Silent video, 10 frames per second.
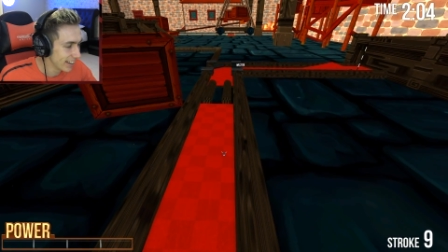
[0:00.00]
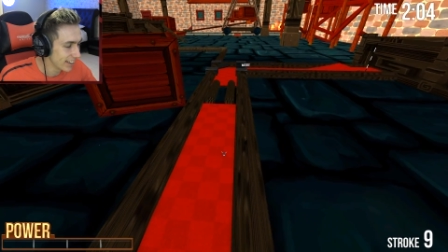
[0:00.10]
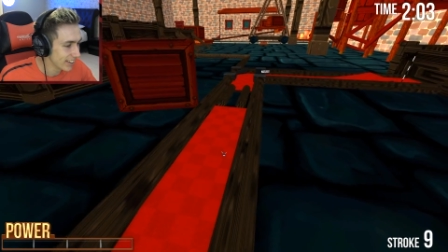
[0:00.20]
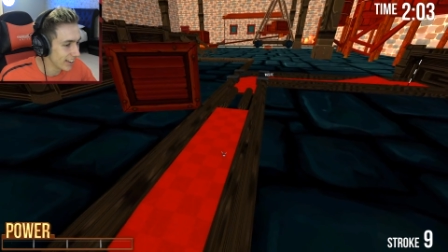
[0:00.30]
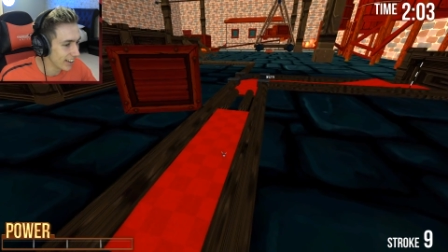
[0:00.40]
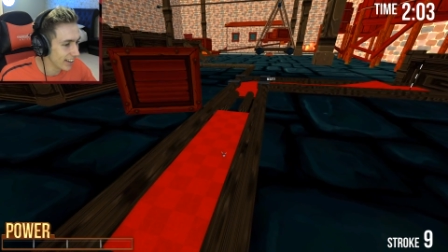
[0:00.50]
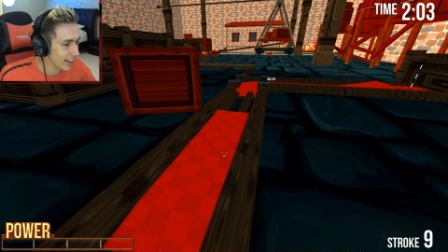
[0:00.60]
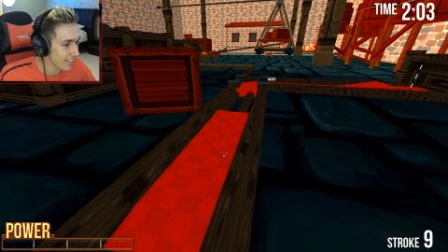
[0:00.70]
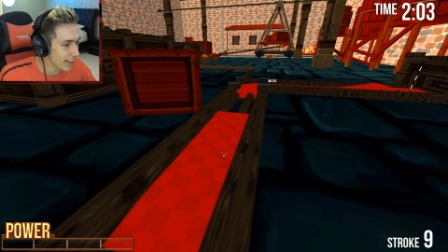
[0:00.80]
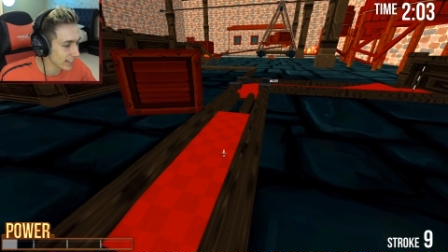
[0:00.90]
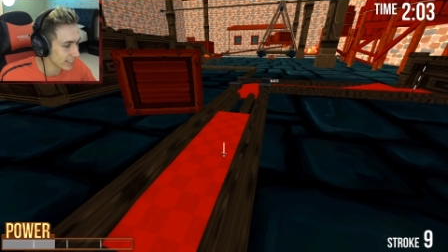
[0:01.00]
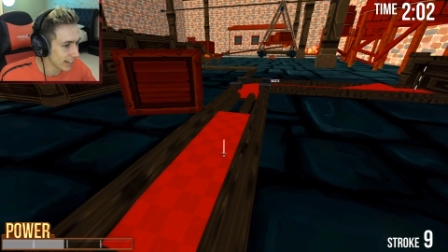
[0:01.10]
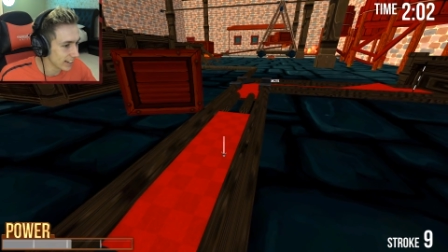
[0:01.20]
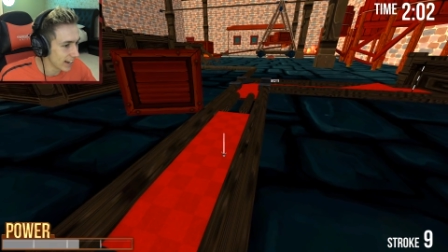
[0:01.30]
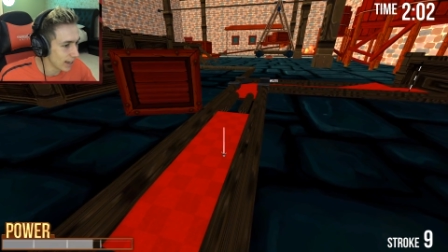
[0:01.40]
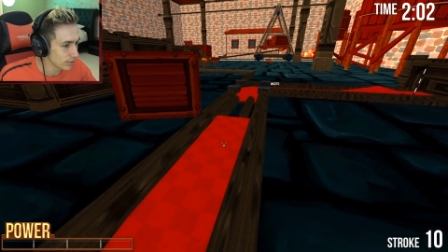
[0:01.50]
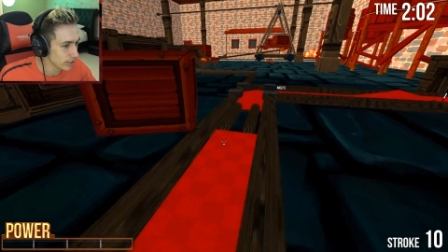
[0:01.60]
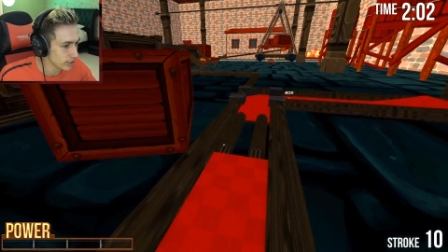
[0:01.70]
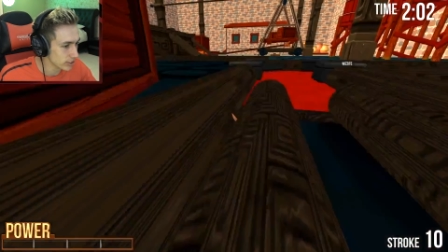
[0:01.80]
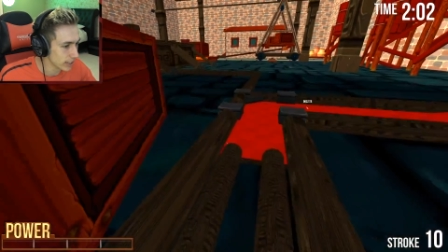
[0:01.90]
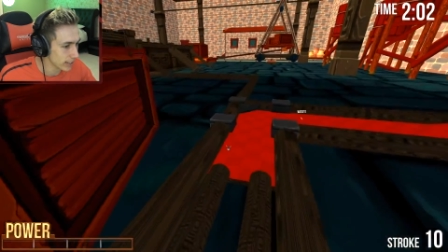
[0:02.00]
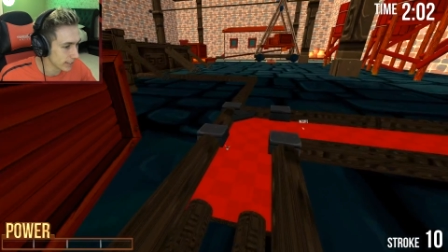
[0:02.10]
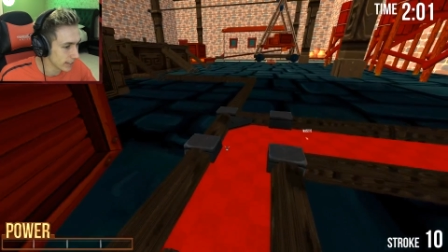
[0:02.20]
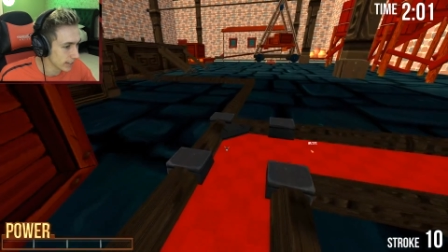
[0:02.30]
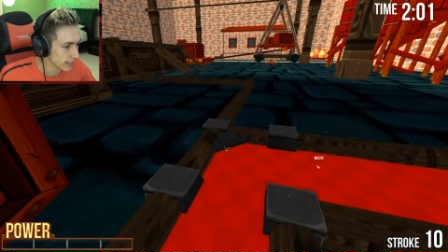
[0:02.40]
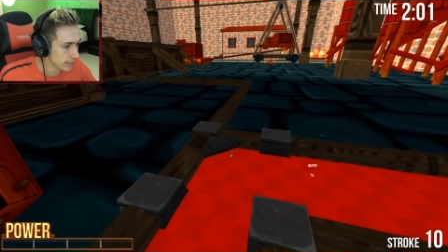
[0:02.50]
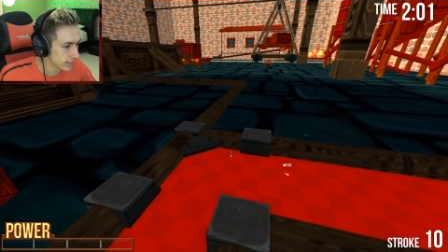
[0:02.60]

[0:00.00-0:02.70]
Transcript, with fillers: Oh, I've actually had an absolute stinker, you know.